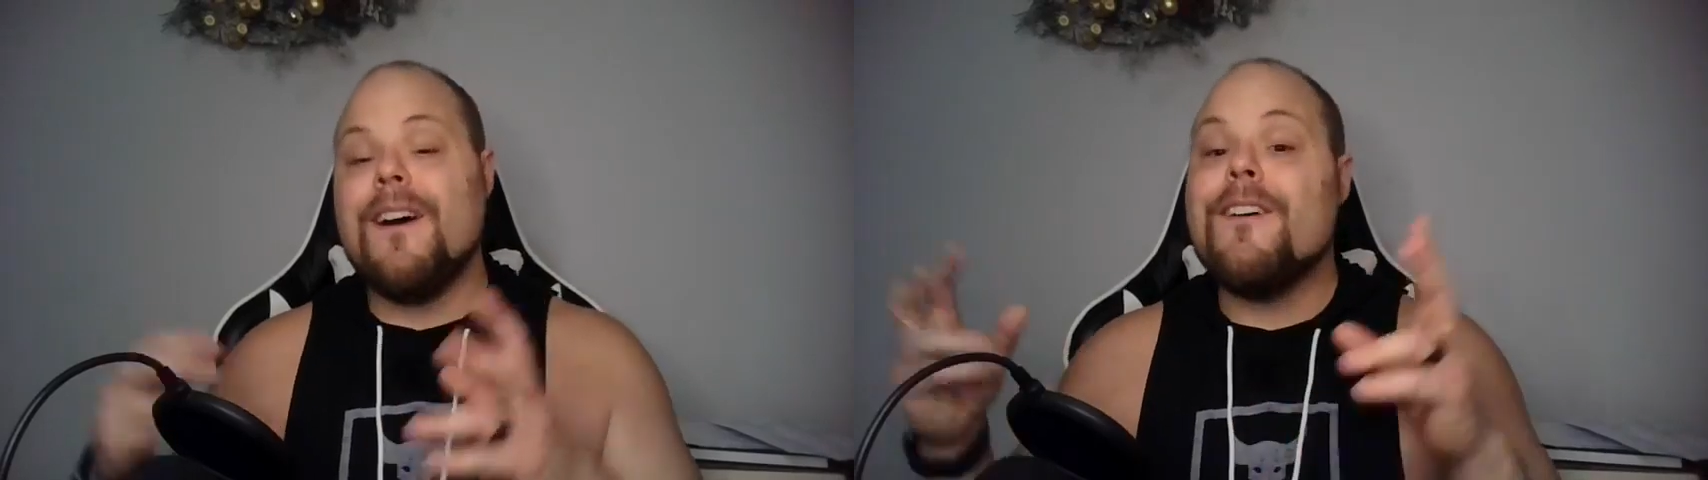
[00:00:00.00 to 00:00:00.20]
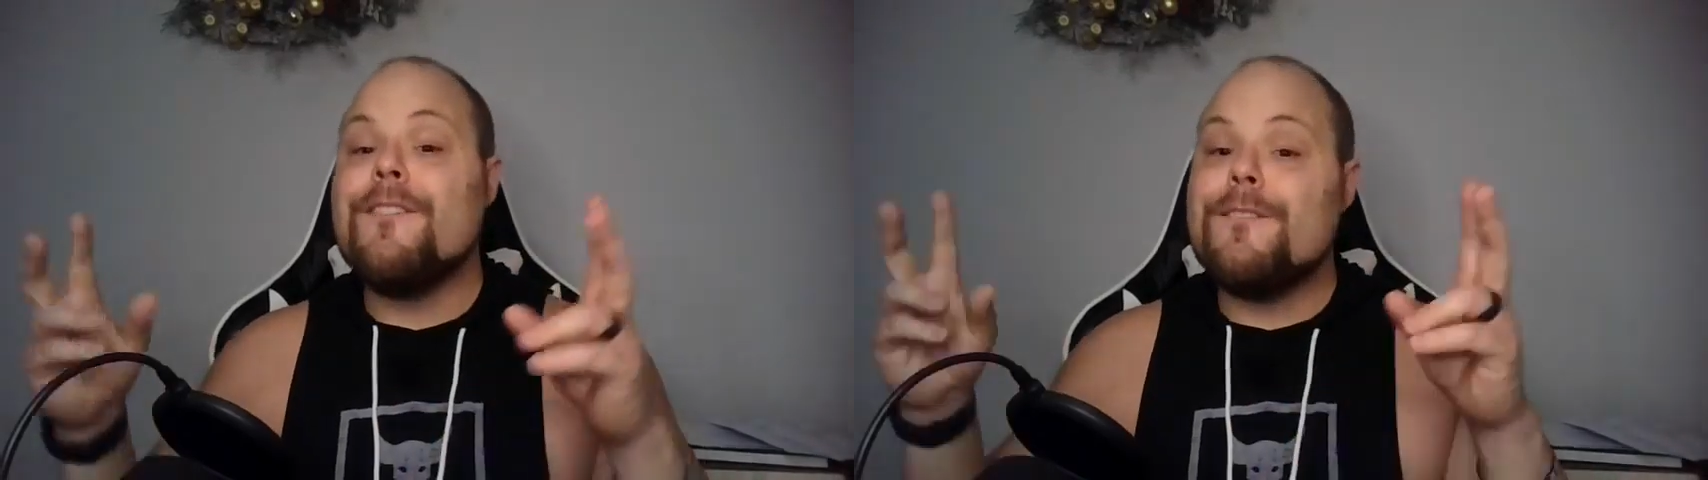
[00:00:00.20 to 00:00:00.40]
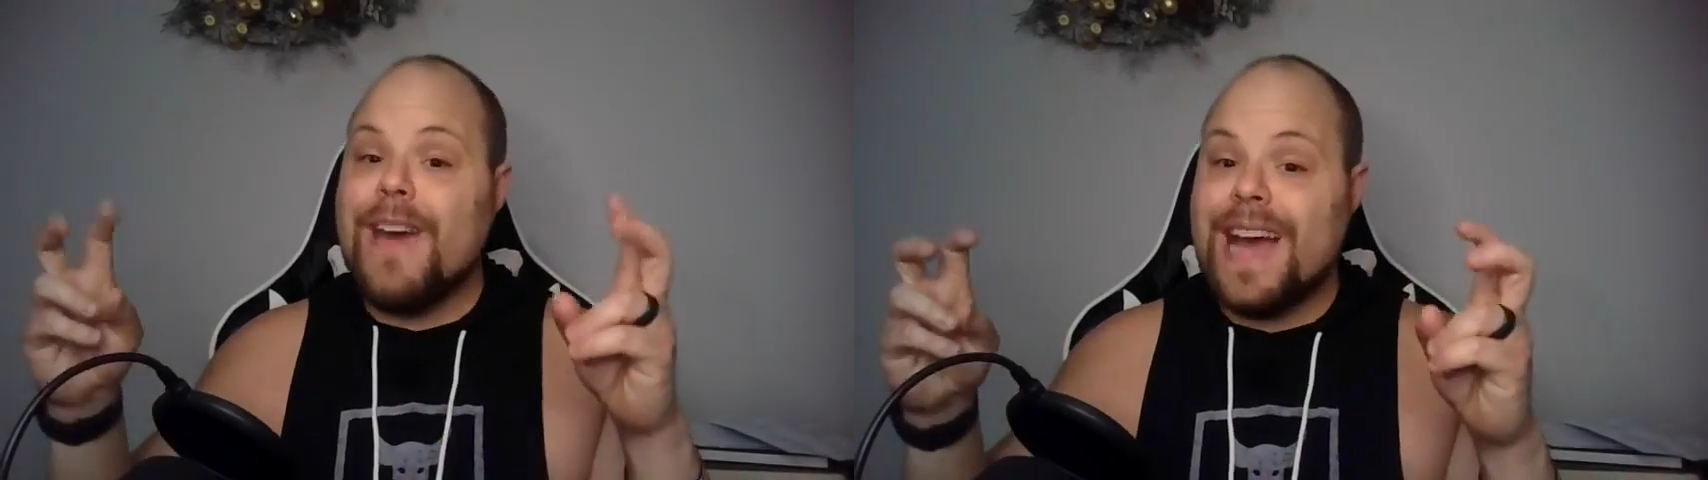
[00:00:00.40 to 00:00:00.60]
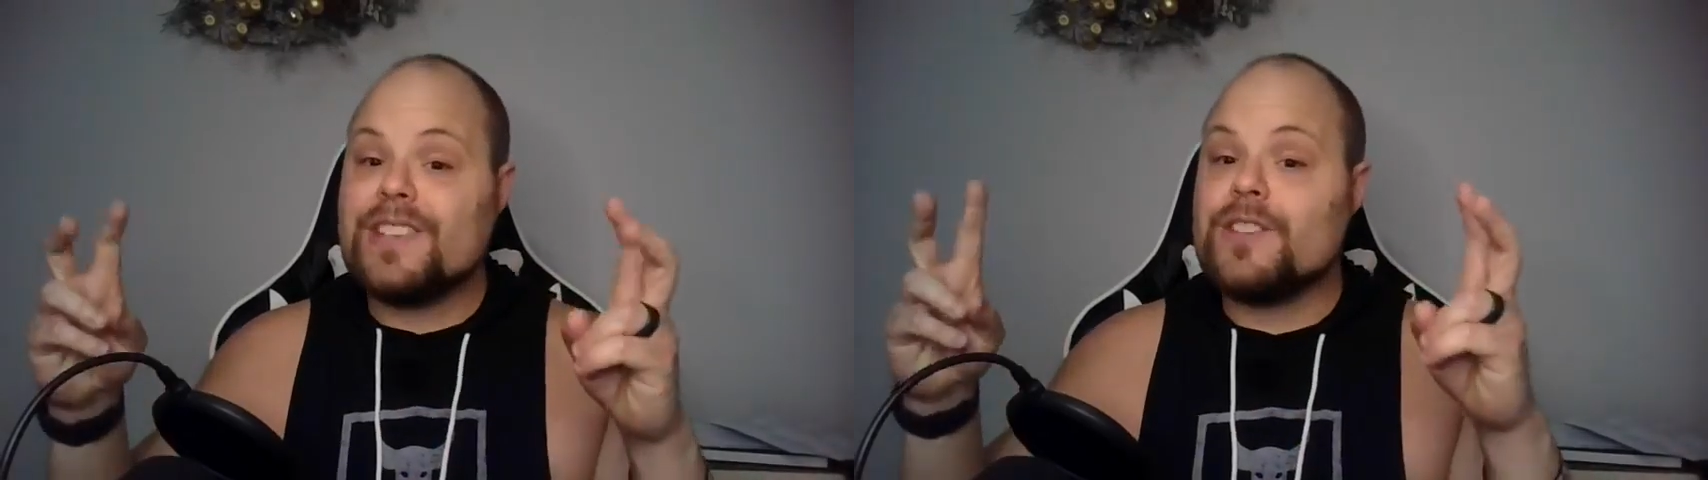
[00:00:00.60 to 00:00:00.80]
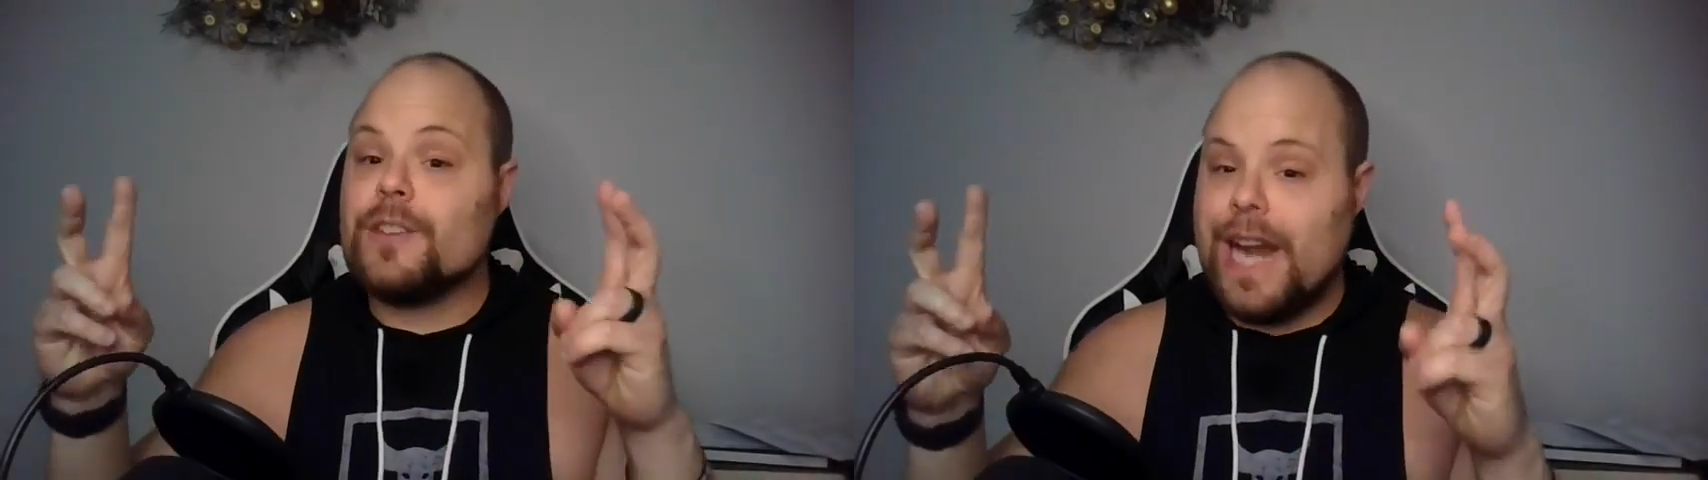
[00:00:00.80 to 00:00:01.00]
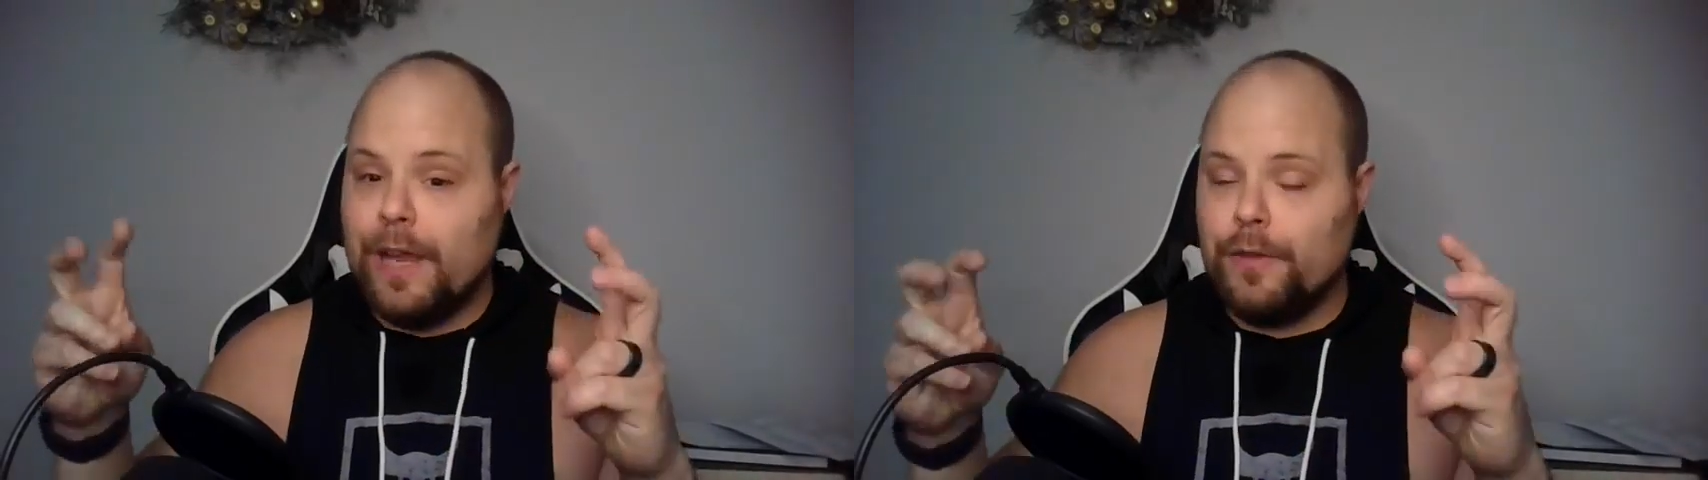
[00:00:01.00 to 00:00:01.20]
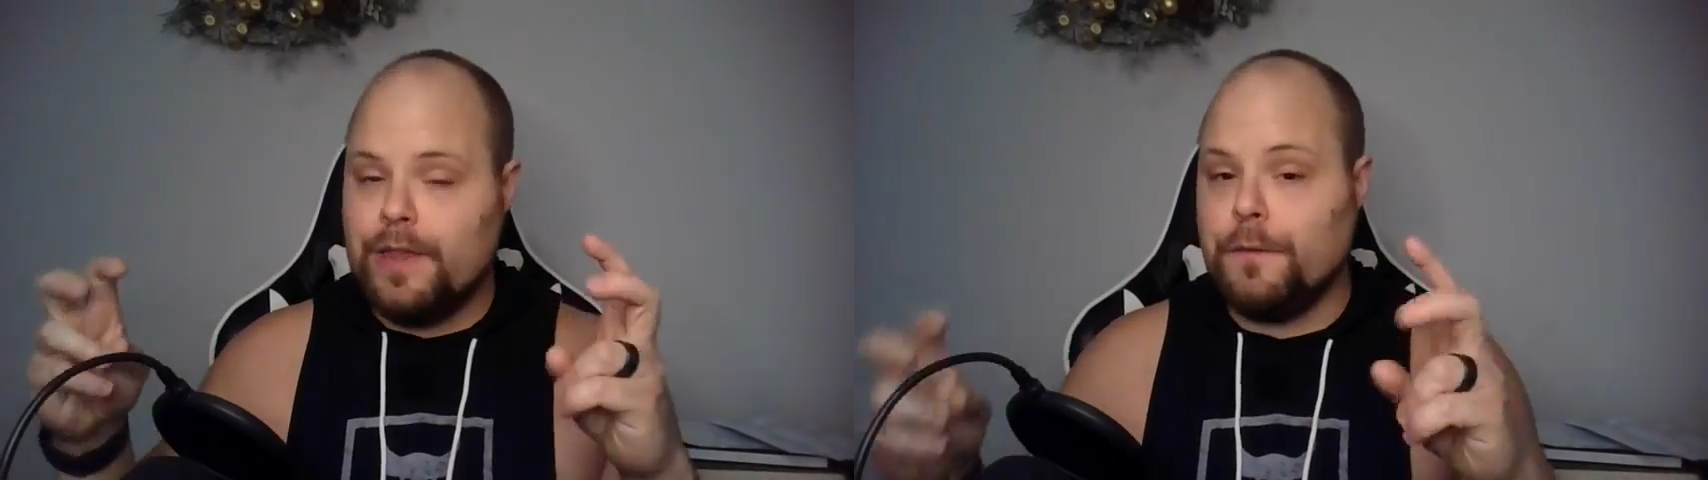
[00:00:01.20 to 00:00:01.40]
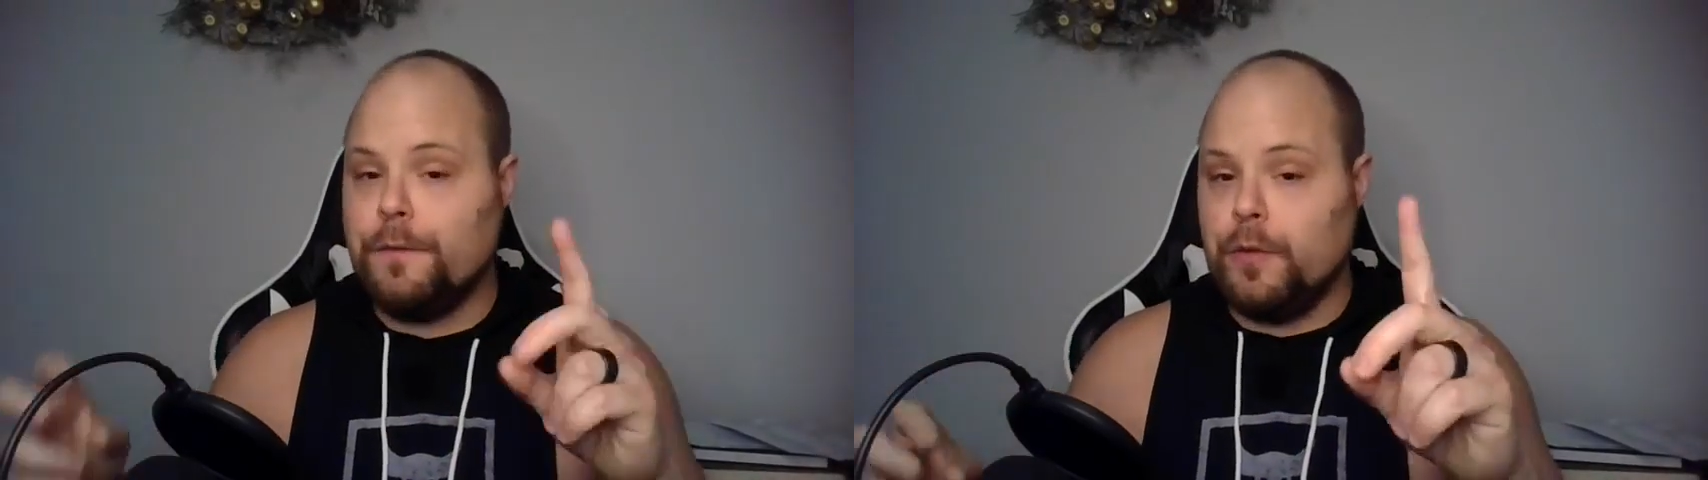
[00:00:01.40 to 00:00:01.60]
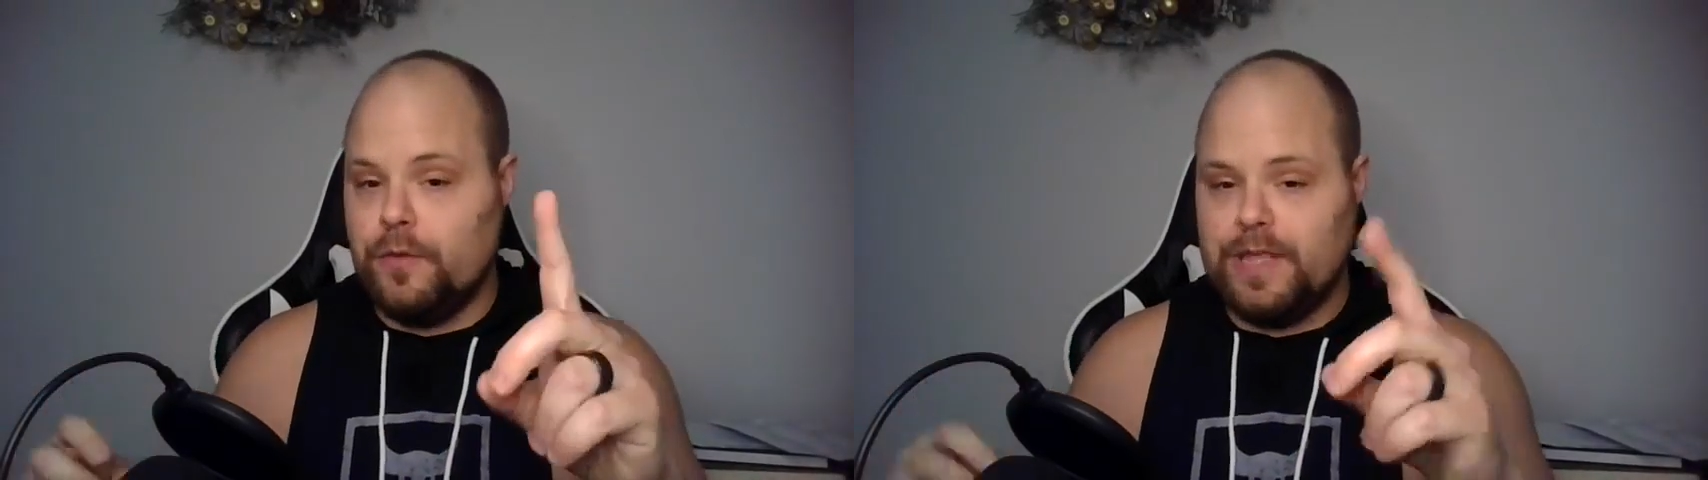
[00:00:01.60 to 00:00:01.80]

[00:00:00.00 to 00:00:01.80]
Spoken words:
faster, healthier foods.